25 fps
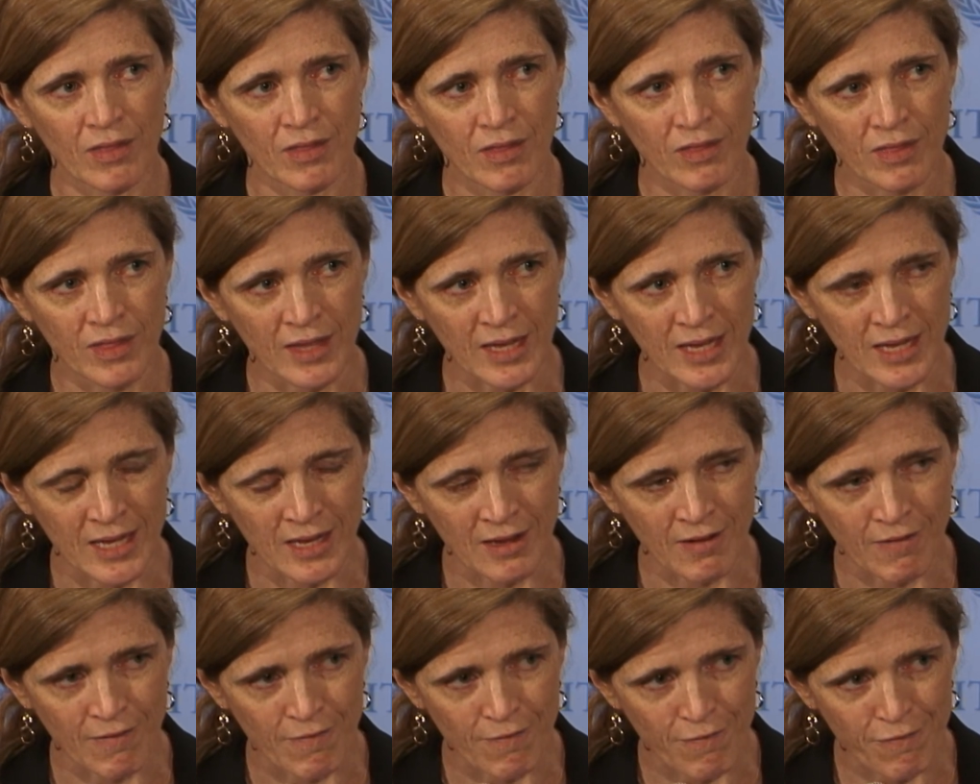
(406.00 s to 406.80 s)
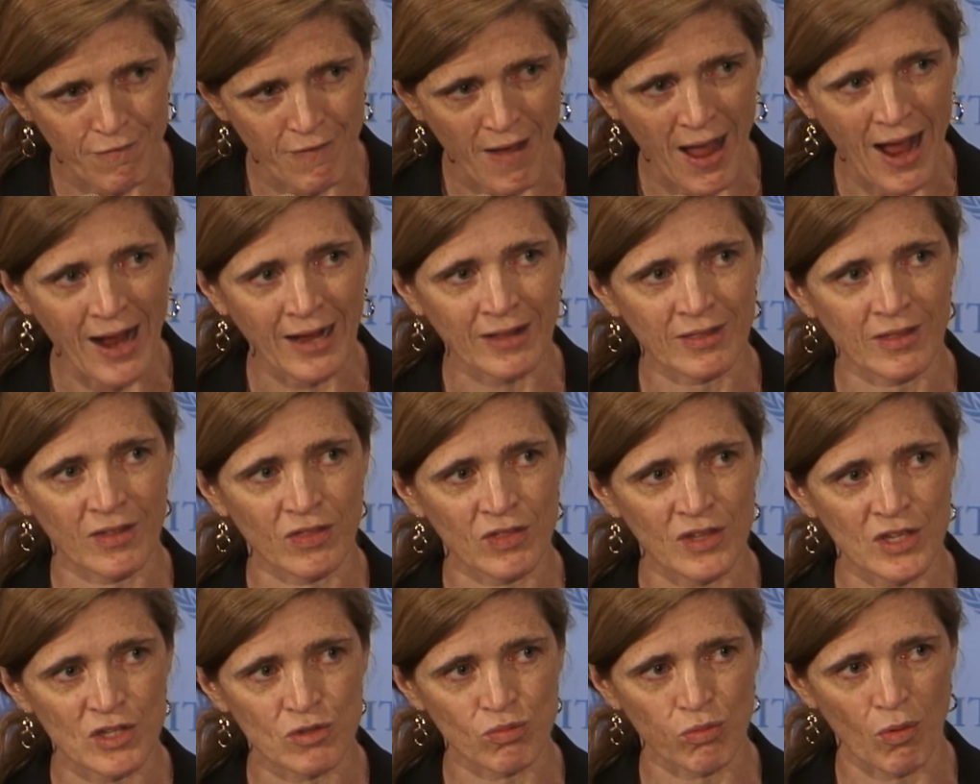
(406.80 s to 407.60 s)
the fact that
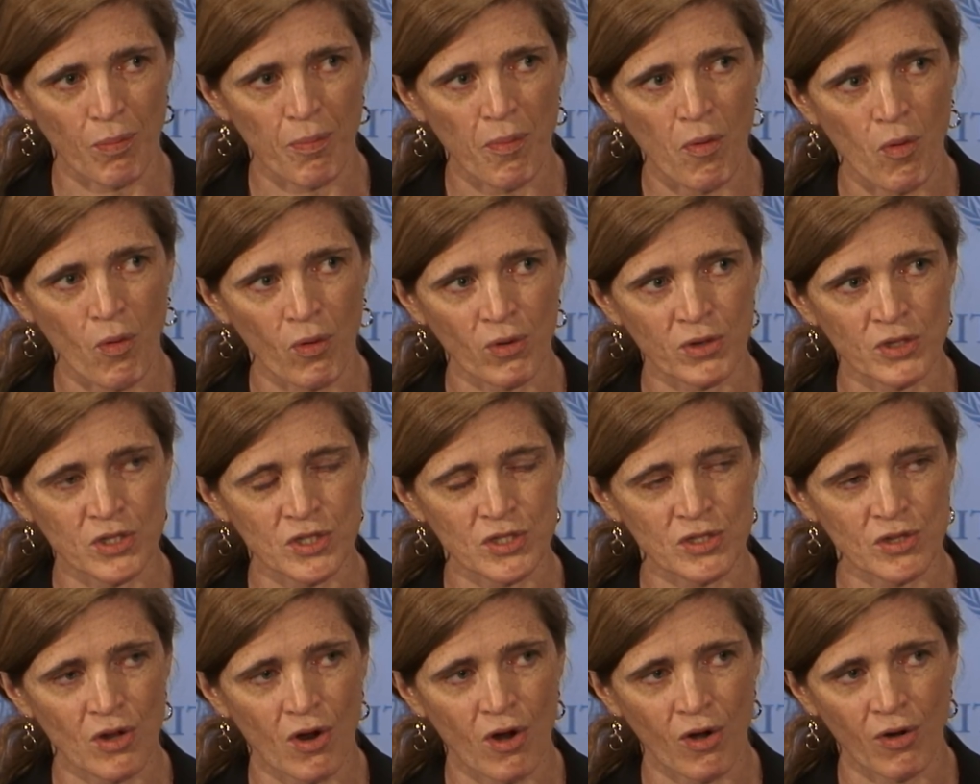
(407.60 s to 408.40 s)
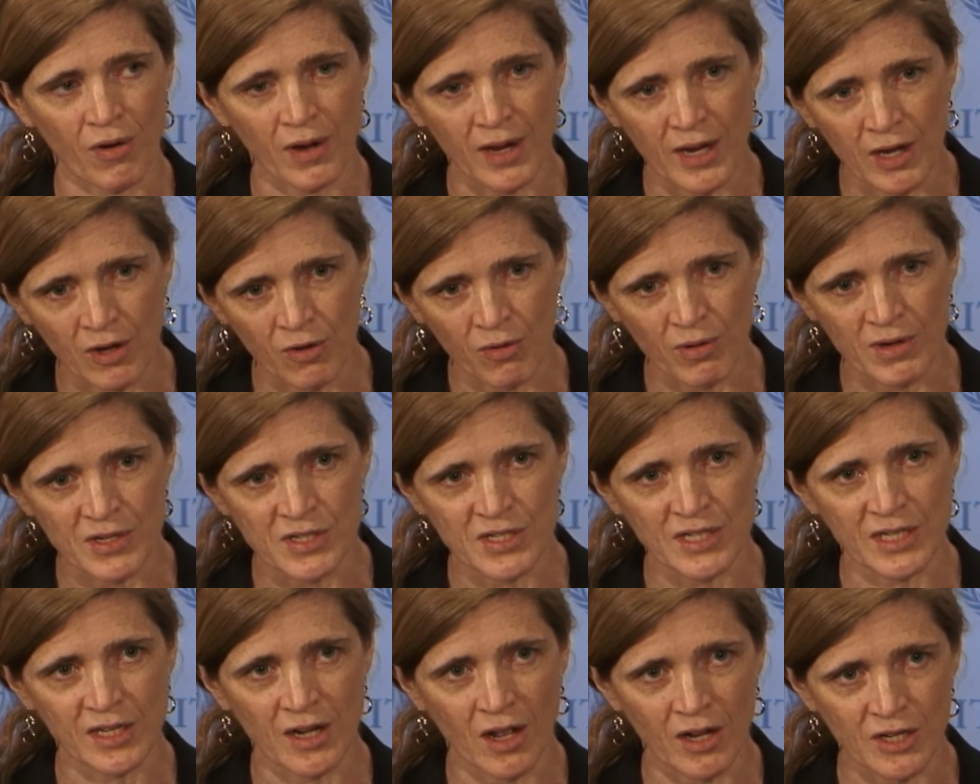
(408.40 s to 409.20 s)
these reports are
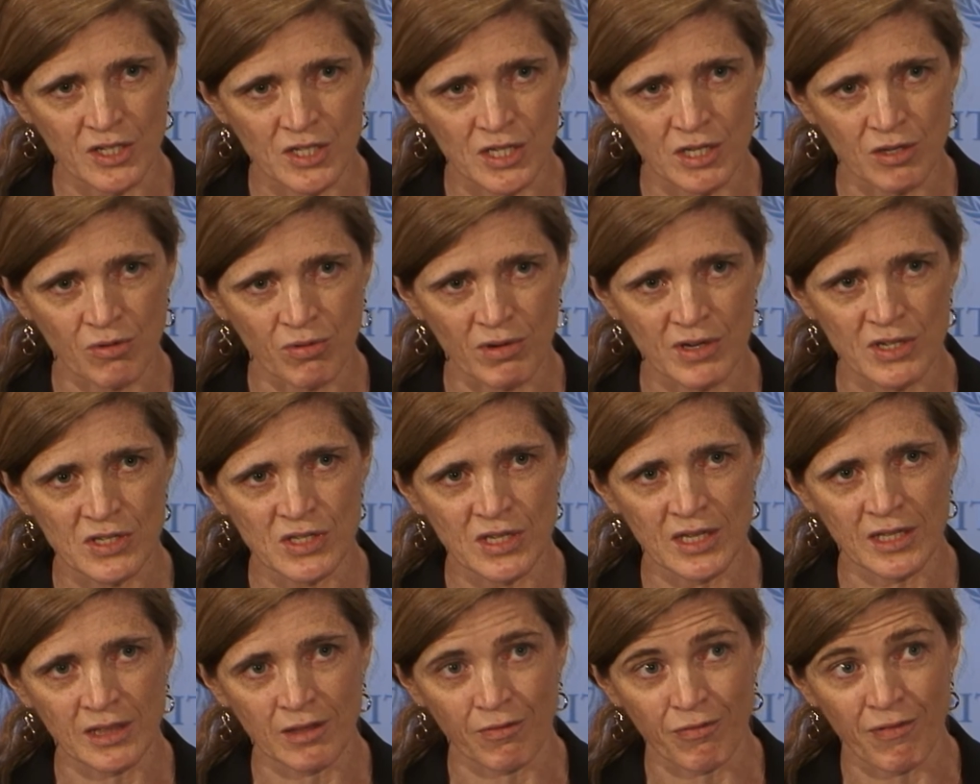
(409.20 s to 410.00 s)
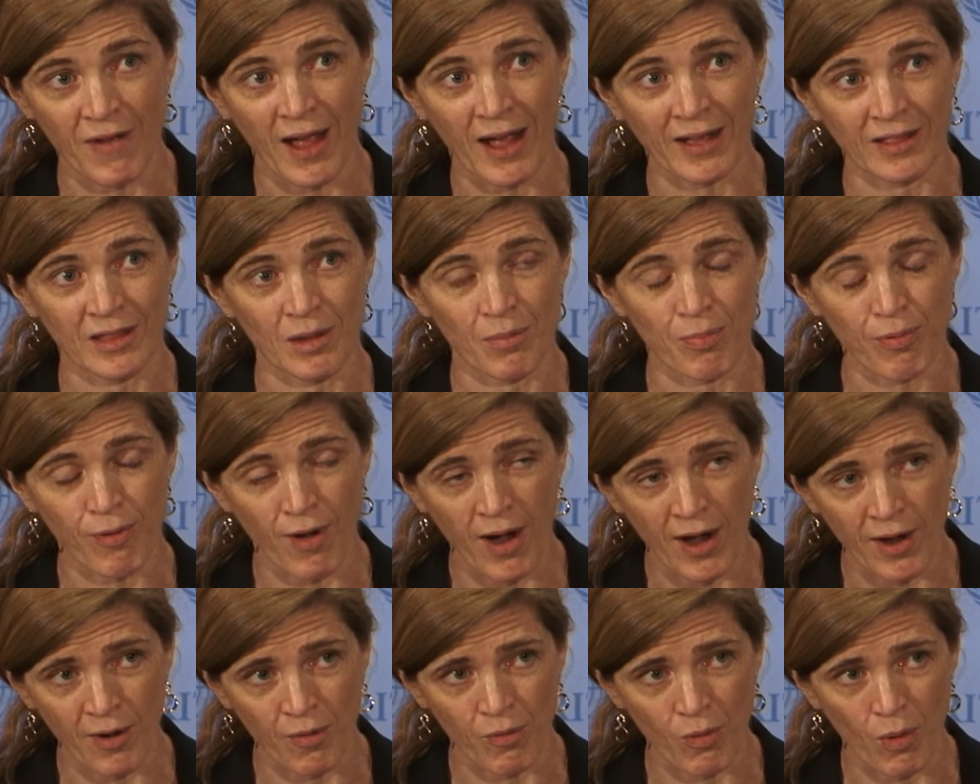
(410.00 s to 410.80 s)
increasing, not decreasing, the fact that
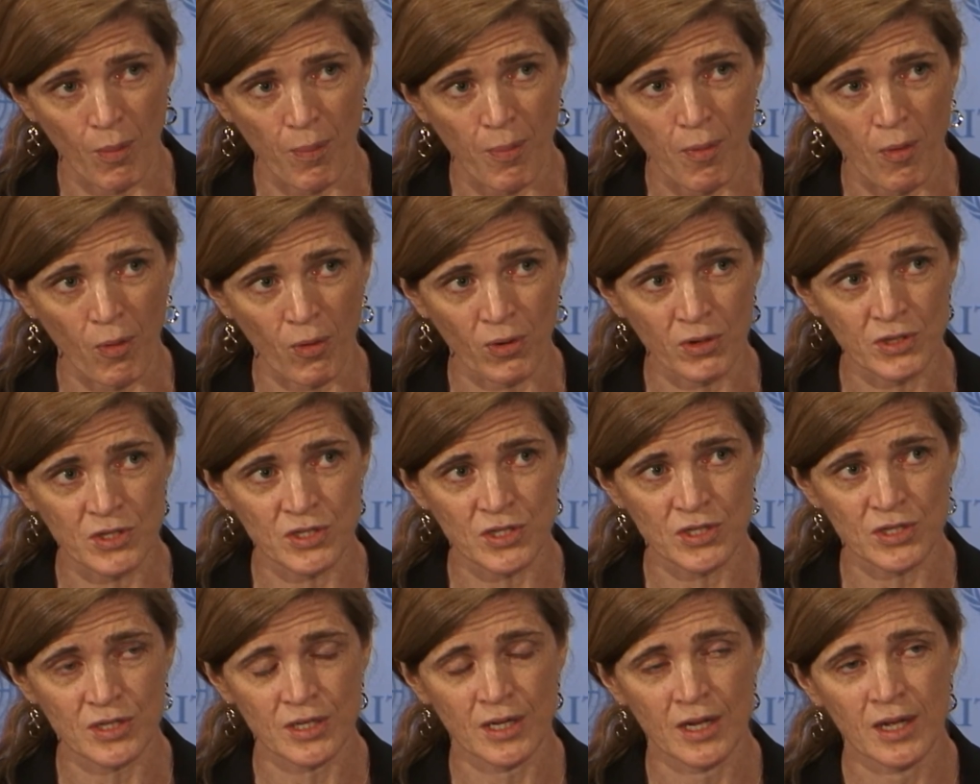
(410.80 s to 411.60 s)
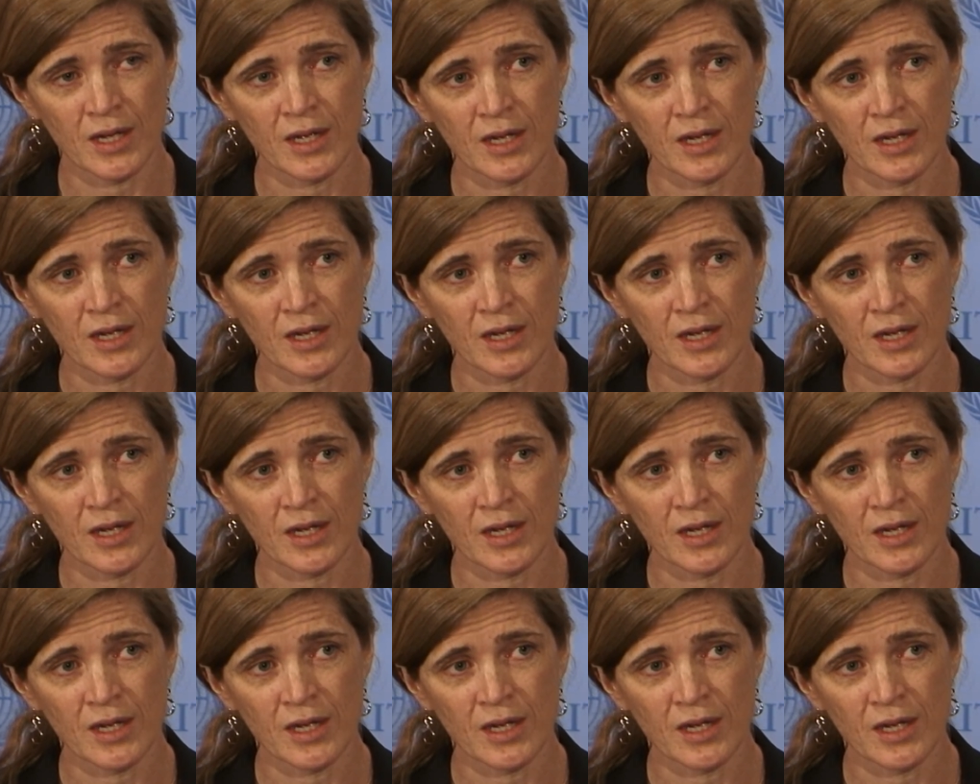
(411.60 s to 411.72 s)
prior reports